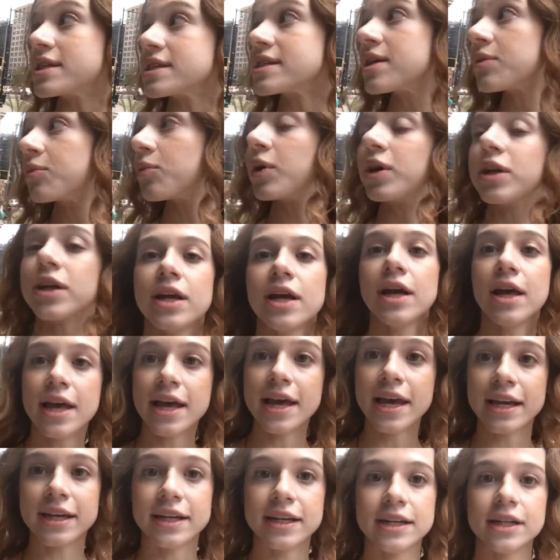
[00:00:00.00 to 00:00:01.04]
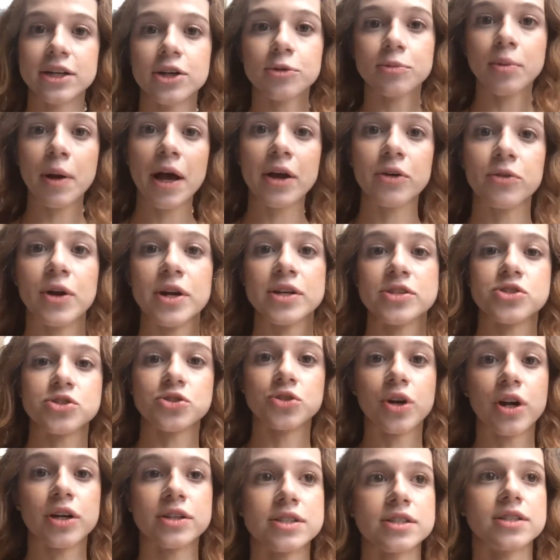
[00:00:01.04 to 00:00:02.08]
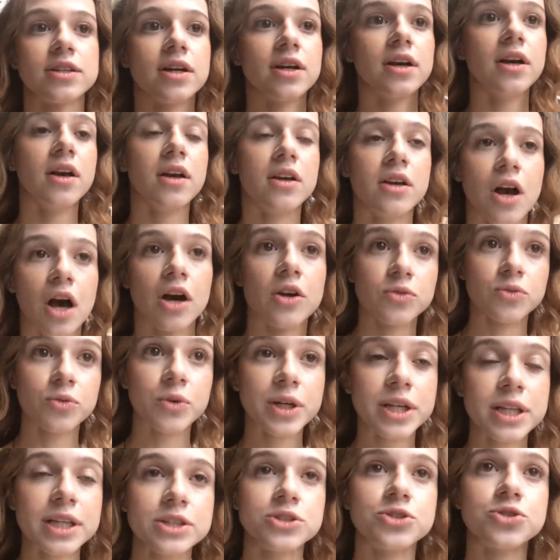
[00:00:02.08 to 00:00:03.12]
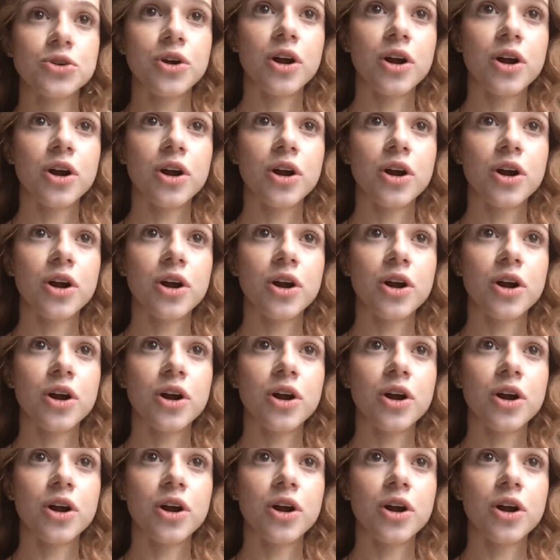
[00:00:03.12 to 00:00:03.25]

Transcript: that someone in a nearby restaurant got really